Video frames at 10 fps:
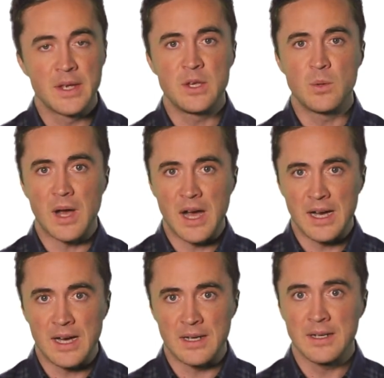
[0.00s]
You
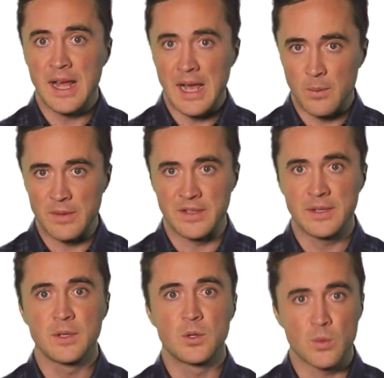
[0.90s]
are,
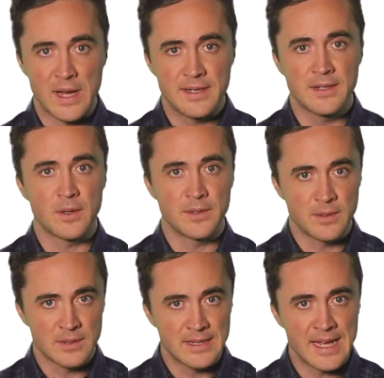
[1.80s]
however, graded on
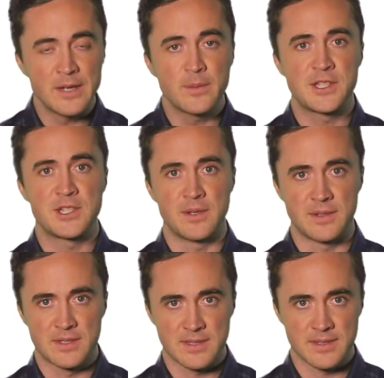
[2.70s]
your language
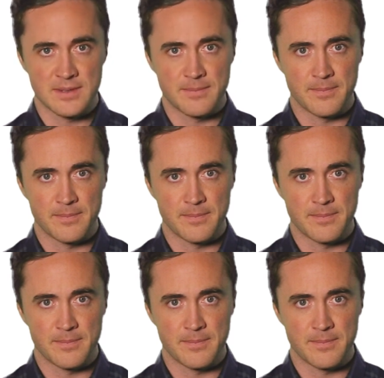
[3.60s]
use.